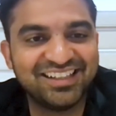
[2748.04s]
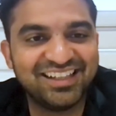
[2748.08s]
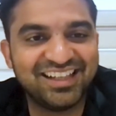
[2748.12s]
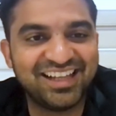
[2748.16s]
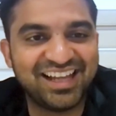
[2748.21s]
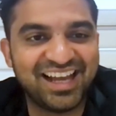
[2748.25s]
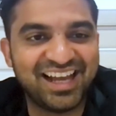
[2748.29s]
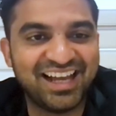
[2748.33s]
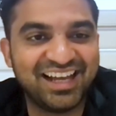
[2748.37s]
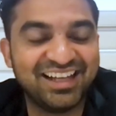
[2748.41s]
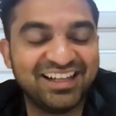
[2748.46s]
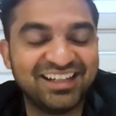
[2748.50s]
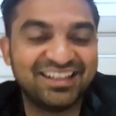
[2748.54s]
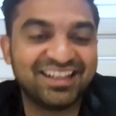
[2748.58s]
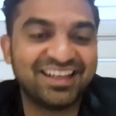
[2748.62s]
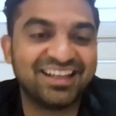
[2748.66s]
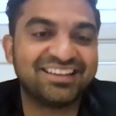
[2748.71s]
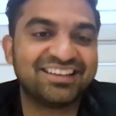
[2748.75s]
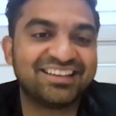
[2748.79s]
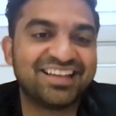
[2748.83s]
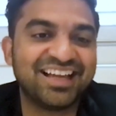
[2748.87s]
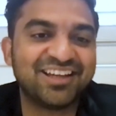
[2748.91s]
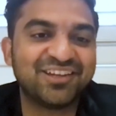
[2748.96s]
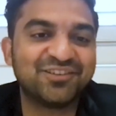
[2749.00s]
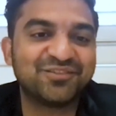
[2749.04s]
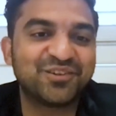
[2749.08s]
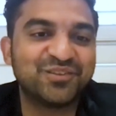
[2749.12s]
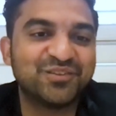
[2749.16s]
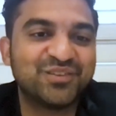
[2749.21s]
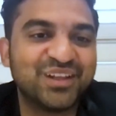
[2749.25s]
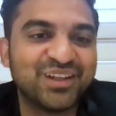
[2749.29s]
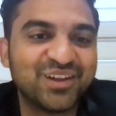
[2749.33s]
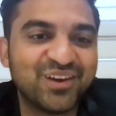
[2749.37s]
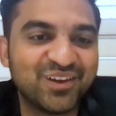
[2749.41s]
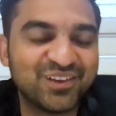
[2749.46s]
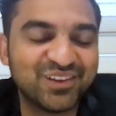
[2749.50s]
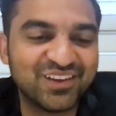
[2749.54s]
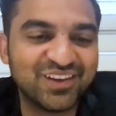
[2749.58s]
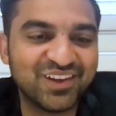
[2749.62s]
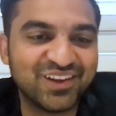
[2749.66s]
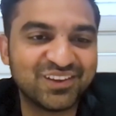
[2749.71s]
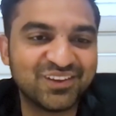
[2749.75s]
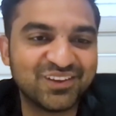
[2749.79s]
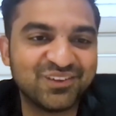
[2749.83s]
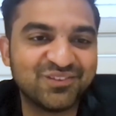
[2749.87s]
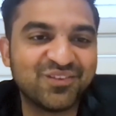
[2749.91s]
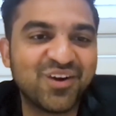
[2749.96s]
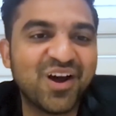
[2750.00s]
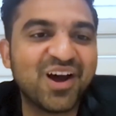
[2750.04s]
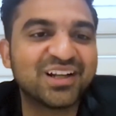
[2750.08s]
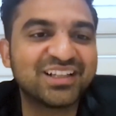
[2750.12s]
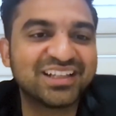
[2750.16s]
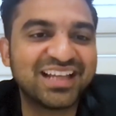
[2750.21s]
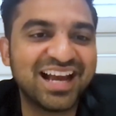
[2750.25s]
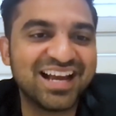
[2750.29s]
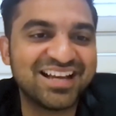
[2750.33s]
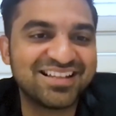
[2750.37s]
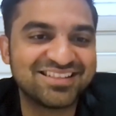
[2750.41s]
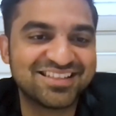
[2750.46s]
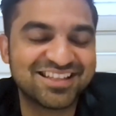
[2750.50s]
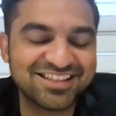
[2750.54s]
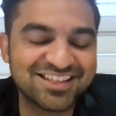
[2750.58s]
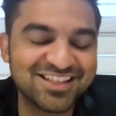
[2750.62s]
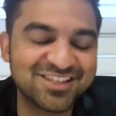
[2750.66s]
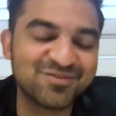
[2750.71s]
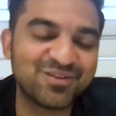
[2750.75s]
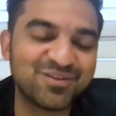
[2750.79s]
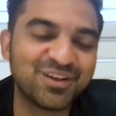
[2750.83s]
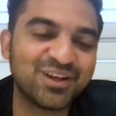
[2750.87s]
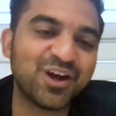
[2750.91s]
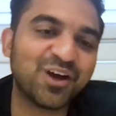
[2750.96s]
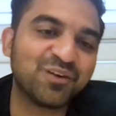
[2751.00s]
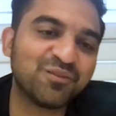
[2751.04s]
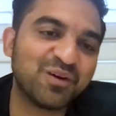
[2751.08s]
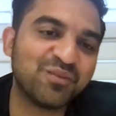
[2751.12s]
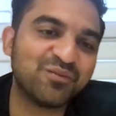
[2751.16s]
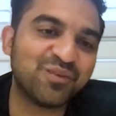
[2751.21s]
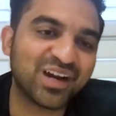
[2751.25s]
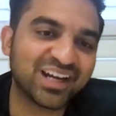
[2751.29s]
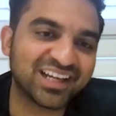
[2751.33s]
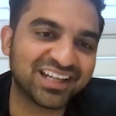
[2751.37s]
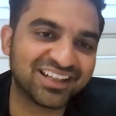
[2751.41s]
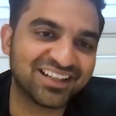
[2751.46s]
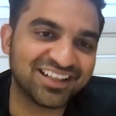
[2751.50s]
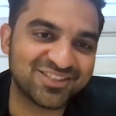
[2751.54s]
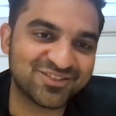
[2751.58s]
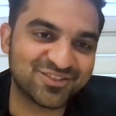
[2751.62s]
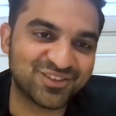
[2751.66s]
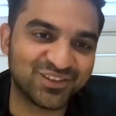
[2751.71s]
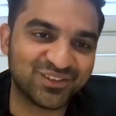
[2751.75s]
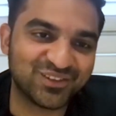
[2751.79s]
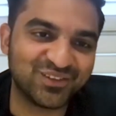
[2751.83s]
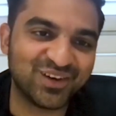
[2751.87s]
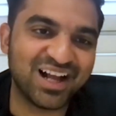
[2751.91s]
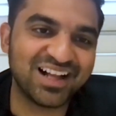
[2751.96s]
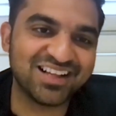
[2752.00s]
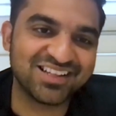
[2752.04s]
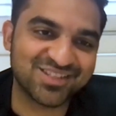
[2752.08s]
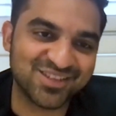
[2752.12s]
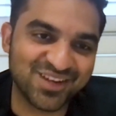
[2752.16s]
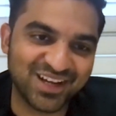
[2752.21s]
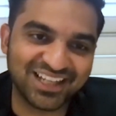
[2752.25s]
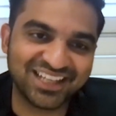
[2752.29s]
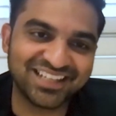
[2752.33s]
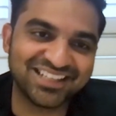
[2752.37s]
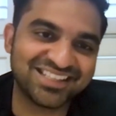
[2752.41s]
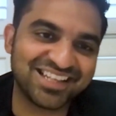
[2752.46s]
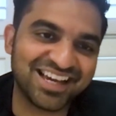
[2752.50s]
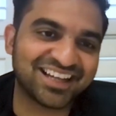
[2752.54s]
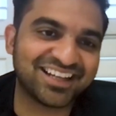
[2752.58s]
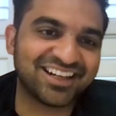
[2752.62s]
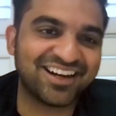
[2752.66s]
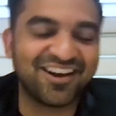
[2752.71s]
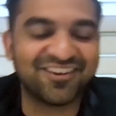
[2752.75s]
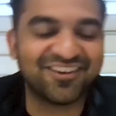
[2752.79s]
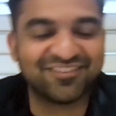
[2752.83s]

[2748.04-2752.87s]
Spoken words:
And thank you for being on the podcast. This has been on my bucket list for a while, so I can check it off